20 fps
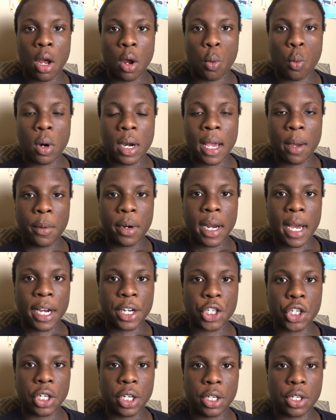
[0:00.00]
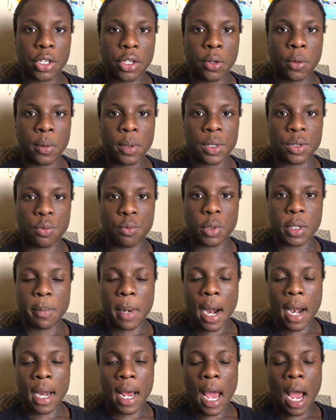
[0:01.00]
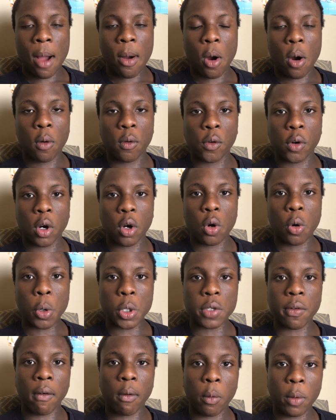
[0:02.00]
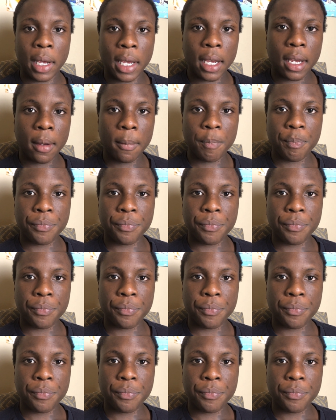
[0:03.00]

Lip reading: what I would actually do is span it out over a course of a week.